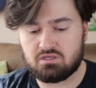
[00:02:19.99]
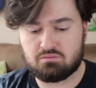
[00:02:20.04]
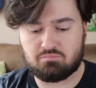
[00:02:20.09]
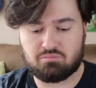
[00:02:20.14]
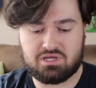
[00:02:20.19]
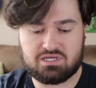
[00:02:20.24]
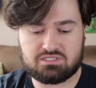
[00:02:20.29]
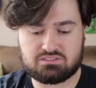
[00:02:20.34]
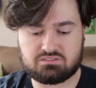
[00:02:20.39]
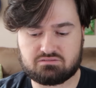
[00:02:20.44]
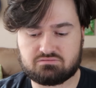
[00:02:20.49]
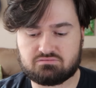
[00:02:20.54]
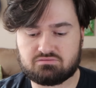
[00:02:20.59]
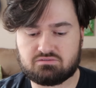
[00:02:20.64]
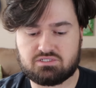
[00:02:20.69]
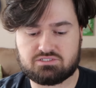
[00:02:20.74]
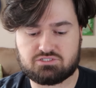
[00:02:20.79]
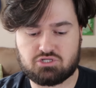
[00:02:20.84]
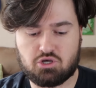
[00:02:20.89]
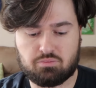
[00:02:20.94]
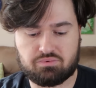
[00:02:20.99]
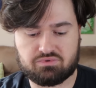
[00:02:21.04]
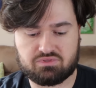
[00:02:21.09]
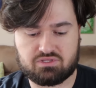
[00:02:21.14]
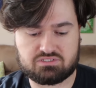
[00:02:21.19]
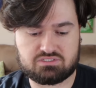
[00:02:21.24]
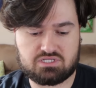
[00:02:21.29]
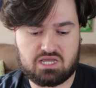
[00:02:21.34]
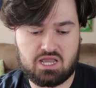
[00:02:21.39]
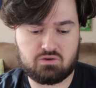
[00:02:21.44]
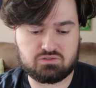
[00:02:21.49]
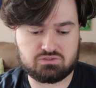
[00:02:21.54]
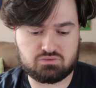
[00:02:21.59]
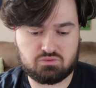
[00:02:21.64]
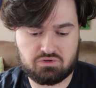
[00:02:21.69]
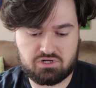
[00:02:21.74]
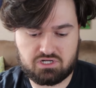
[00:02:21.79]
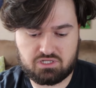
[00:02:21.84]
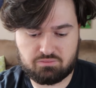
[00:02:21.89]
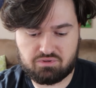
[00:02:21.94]
But let's open this. I was
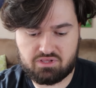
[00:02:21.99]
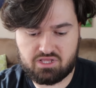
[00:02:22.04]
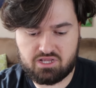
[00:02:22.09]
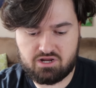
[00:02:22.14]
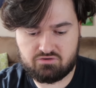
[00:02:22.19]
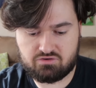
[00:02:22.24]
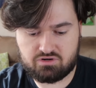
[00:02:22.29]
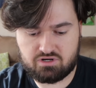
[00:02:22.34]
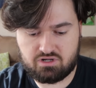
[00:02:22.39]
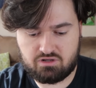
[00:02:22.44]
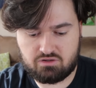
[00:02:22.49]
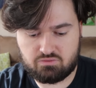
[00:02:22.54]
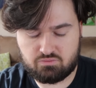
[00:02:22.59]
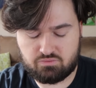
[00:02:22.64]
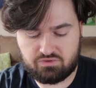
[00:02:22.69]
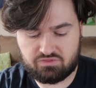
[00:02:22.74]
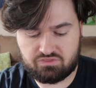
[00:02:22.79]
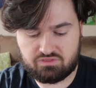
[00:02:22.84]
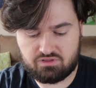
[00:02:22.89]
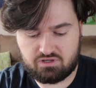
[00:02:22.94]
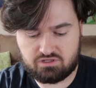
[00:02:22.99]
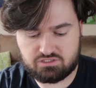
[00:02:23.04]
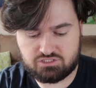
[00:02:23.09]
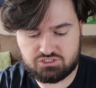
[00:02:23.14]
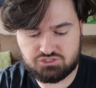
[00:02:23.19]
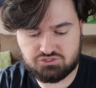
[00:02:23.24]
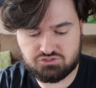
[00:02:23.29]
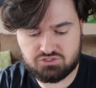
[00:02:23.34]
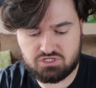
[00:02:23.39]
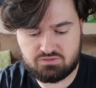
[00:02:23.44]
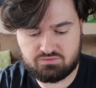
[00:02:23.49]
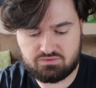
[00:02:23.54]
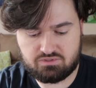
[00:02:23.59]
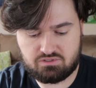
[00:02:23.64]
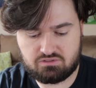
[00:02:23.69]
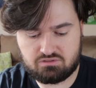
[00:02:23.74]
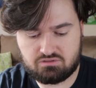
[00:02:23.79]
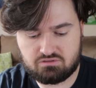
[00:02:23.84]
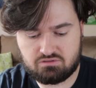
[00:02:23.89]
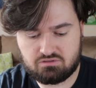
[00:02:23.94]
wanting to play around with
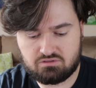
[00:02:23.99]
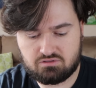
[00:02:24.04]
streaming